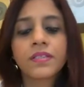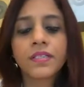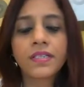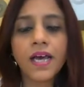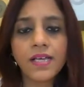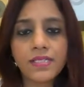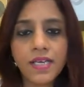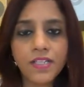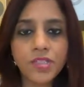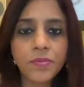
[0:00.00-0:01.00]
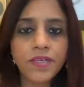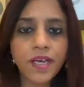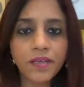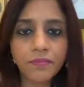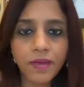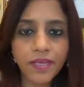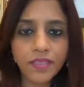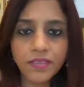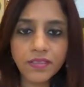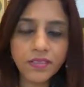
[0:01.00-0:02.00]
The task has to be done
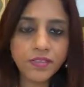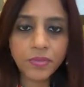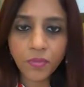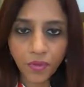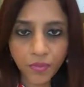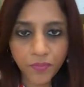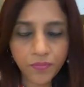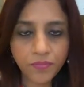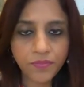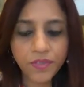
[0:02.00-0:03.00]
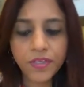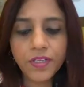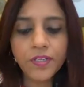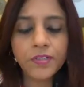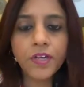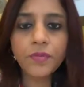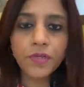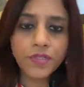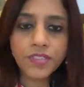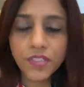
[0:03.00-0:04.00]
by tomorrow. So now
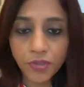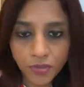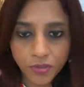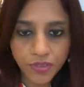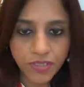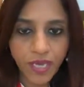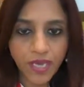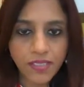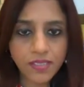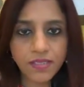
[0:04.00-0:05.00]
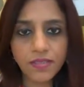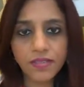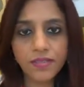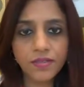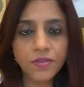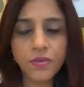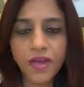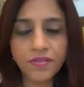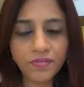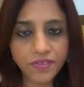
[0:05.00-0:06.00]
when you sit down to do the task, you
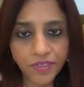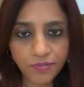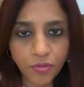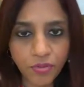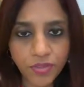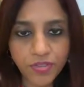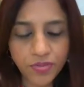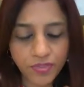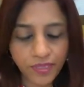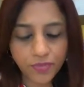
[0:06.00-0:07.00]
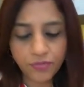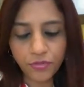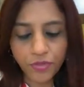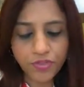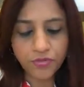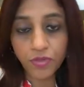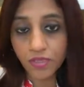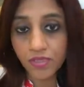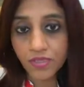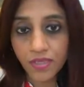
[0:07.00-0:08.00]
have everything focused, you're saying
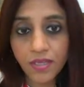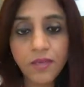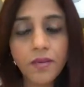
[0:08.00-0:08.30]
focus.